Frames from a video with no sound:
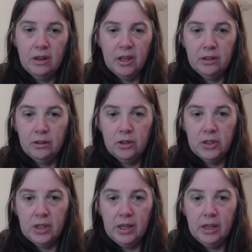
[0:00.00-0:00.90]
I
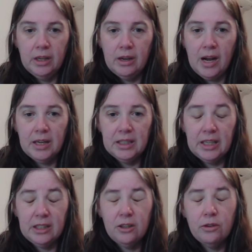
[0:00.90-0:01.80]
usually can't
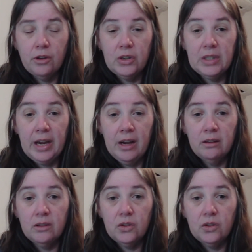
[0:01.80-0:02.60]
test those out,